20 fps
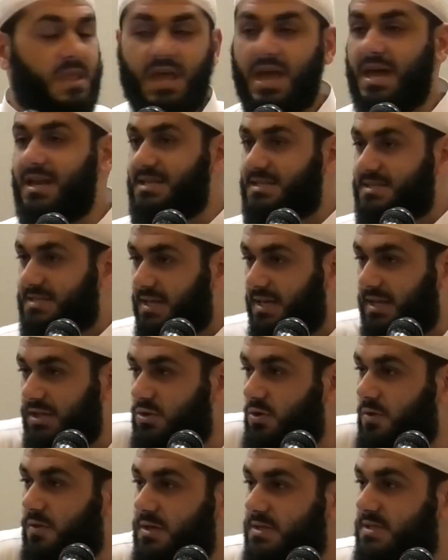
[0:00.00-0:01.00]
And he's telling
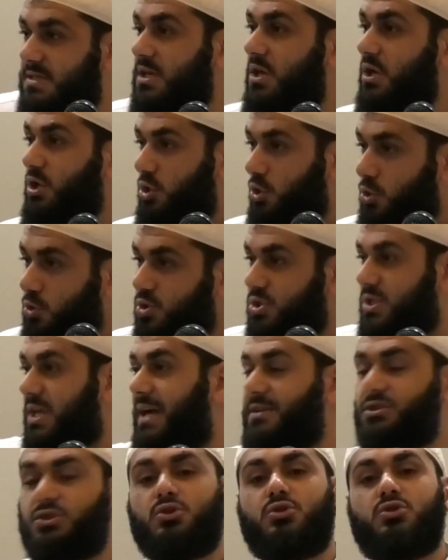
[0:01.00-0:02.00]
you this. You
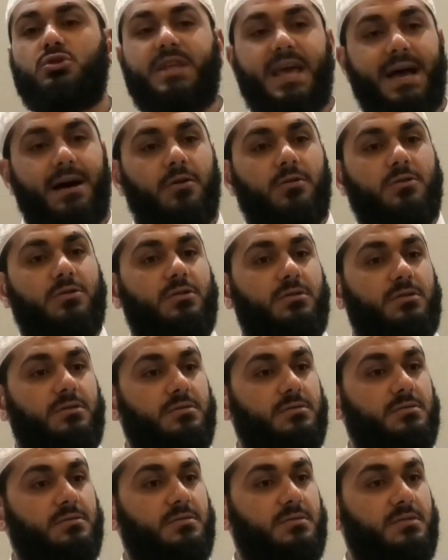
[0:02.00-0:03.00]
start to
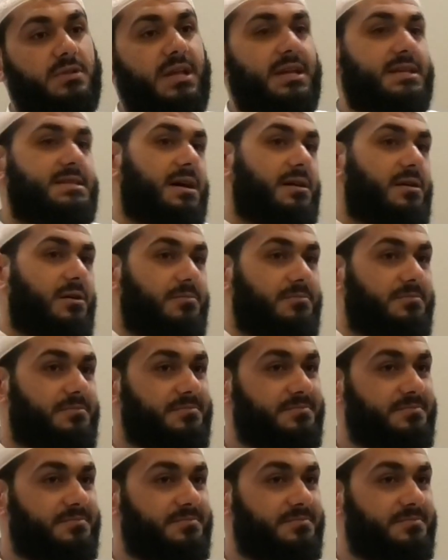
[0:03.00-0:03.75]
doubt that it's haram.